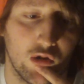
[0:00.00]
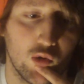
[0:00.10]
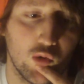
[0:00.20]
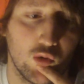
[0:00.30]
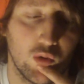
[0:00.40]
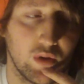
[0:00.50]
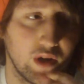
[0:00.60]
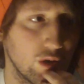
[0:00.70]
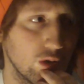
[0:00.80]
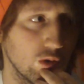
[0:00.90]
were they
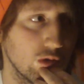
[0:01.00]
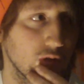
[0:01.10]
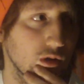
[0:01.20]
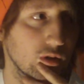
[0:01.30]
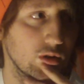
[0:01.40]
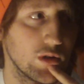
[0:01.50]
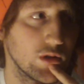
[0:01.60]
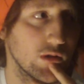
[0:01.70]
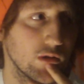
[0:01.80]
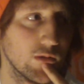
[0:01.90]
called?
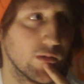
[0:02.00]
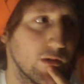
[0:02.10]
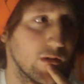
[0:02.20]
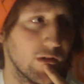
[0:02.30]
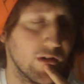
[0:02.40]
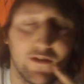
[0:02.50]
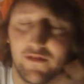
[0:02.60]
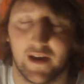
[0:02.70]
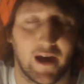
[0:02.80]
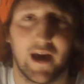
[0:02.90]
I
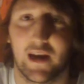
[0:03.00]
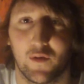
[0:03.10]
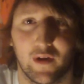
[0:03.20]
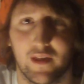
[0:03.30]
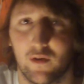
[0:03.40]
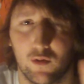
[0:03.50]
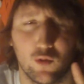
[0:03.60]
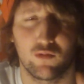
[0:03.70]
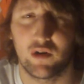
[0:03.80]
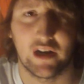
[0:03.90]
forget. Anyway, they were
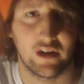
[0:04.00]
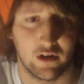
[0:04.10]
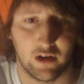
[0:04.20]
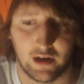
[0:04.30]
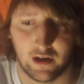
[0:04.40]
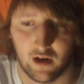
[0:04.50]
all really good-looking